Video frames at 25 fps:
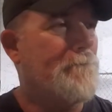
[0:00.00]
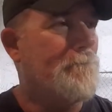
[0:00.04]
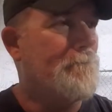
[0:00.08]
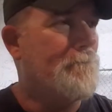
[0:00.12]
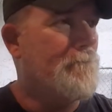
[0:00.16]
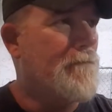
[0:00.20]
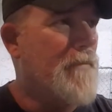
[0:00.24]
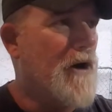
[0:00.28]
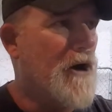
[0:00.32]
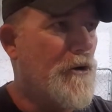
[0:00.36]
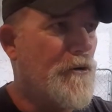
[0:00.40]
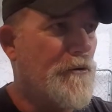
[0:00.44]

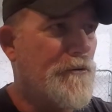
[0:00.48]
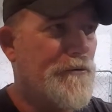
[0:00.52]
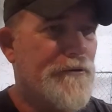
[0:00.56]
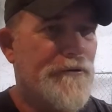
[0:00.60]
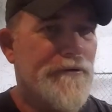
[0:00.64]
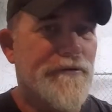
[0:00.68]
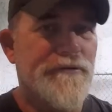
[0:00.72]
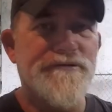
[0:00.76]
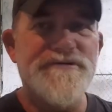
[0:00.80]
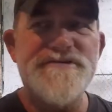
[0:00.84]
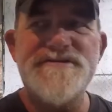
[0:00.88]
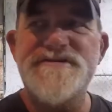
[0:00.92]

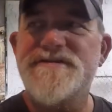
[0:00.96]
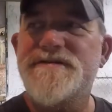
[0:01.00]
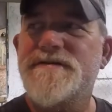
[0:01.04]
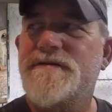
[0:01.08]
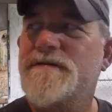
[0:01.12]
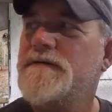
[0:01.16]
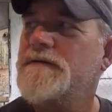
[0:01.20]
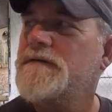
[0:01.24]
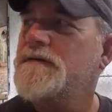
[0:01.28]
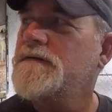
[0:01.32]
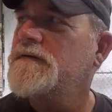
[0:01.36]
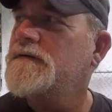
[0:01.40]
motors,
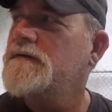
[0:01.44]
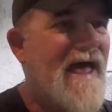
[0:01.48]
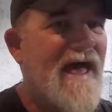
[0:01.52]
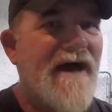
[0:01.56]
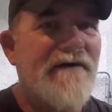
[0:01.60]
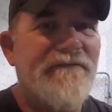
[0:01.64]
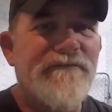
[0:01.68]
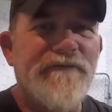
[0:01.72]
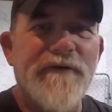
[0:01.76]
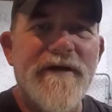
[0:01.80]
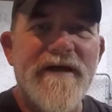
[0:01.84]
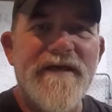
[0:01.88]

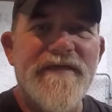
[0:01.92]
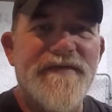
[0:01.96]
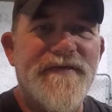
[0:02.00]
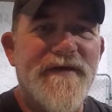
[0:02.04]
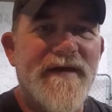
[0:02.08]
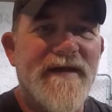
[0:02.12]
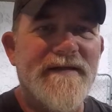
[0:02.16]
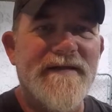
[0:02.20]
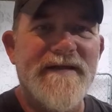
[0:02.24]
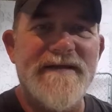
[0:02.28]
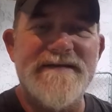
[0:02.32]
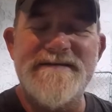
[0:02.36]

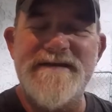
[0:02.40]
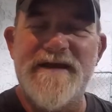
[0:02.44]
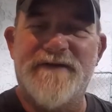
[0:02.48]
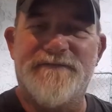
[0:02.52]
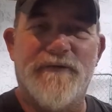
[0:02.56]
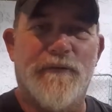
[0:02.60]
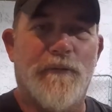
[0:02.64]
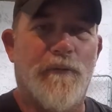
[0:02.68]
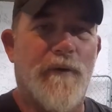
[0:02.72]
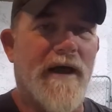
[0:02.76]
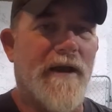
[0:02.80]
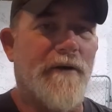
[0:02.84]
everything that's
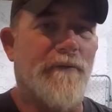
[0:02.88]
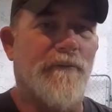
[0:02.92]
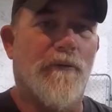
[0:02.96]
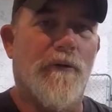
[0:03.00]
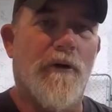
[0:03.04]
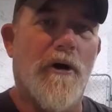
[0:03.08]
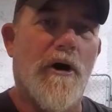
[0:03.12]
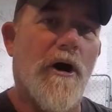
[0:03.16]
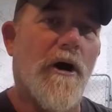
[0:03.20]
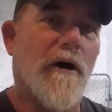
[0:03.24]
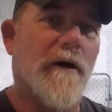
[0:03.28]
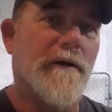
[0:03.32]
ever went
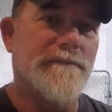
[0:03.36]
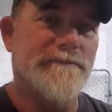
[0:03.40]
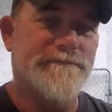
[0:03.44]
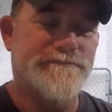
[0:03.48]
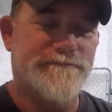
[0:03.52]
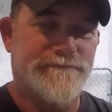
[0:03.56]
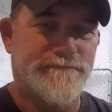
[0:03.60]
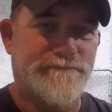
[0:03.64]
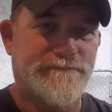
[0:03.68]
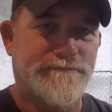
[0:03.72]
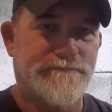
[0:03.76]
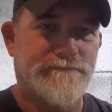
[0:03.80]
wrong,
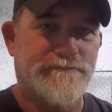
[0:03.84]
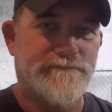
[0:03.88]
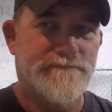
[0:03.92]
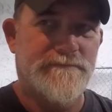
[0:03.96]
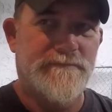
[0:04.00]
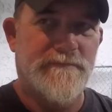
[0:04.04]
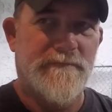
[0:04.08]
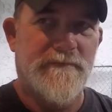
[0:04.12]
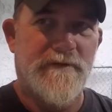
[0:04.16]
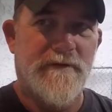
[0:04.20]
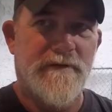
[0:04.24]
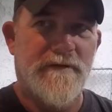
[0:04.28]

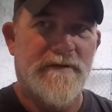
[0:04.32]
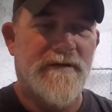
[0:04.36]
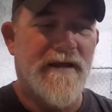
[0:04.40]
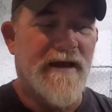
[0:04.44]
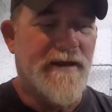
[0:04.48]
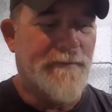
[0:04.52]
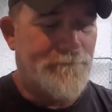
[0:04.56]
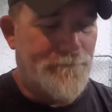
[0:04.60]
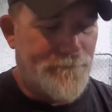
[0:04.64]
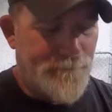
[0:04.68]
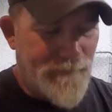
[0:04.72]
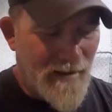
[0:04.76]

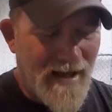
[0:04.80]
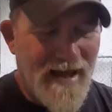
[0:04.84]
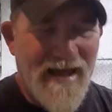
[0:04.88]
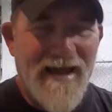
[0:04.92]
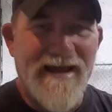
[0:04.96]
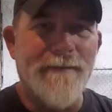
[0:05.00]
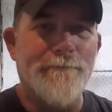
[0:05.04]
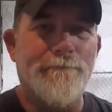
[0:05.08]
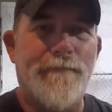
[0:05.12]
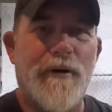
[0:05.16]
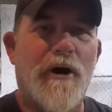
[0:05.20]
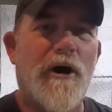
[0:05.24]
like
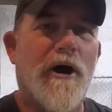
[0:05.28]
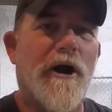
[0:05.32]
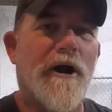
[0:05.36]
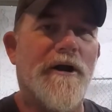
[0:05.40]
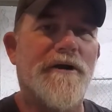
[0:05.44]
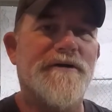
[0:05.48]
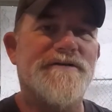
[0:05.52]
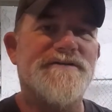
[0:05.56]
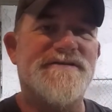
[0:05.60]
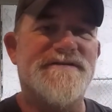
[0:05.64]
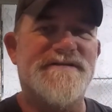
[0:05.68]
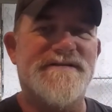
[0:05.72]
buying
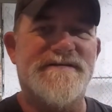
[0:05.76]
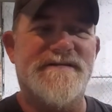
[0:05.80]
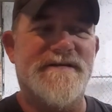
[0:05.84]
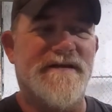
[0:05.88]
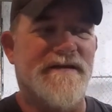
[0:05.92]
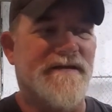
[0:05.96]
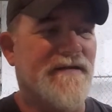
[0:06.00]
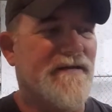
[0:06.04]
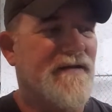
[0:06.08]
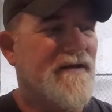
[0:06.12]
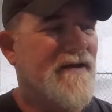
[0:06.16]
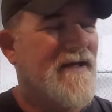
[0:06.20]
parts
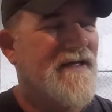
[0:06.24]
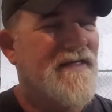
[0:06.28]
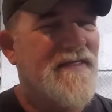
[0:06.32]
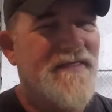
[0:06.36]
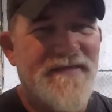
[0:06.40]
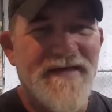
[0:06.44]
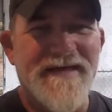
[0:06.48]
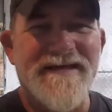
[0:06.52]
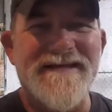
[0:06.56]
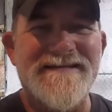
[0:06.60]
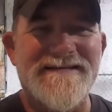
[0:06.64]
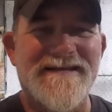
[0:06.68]
and
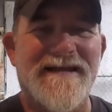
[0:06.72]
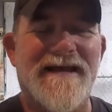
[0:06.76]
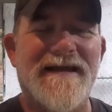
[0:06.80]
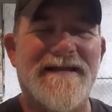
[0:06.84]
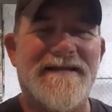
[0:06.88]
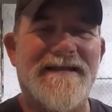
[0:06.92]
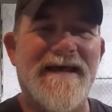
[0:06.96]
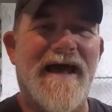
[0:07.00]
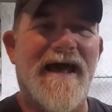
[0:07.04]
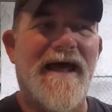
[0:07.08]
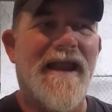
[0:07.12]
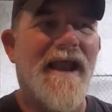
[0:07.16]
things
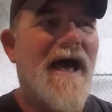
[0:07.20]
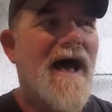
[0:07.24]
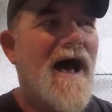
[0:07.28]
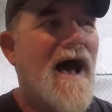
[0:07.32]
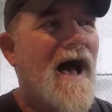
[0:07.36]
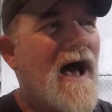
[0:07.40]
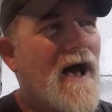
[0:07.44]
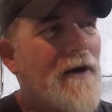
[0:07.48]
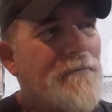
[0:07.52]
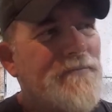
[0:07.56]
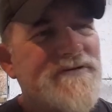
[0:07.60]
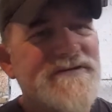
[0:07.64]
like that.
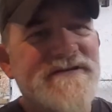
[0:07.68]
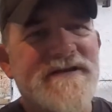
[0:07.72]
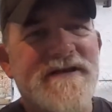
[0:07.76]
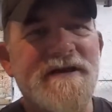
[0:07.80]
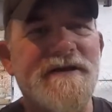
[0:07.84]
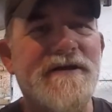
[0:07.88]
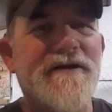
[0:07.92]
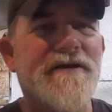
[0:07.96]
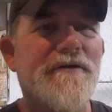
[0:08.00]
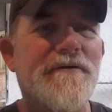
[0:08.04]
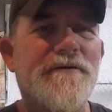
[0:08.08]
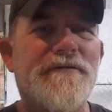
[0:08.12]
I was
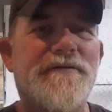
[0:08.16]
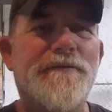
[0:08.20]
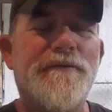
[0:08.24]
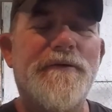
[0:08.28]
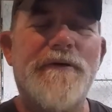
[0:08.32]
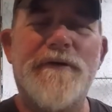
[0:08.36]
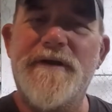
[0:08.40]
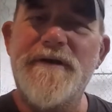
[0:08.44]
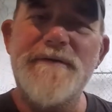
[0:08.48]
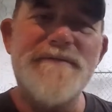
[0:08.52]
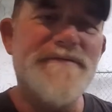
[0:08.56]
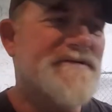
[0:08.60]
going to go
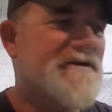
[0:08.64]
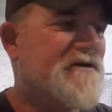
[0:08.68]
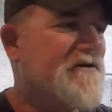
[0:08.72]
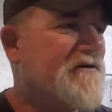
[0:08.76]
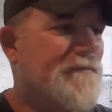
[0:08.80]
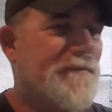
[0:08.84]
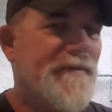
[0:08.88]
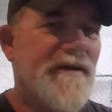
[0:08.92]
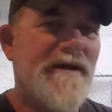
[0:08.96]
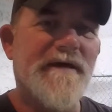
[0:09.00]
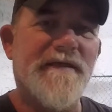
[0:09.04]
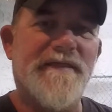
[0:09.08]
through it. It was going
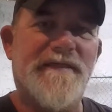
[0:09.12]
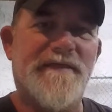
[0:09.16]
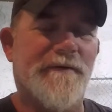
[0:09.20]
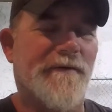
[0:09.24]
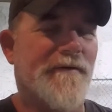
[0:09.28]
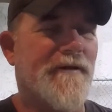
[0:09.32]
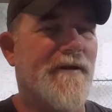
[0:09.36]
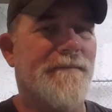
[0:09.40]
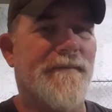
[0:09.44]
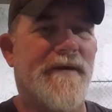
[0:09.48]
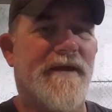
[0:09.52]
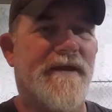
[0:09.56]
to be a
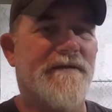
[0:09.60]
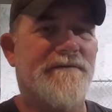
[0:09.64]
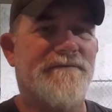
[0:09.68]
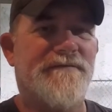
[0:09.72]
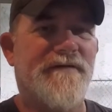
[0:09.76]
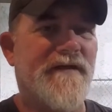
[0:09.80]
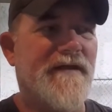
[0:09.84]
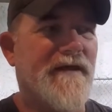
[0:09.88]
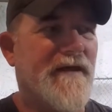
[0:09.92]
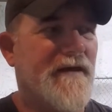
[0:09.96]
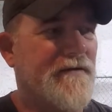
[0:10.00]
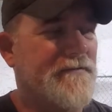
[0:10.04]
30-minute
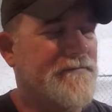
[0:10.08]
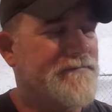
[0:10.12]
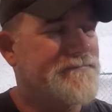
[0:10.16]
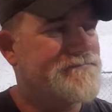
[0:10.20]
video.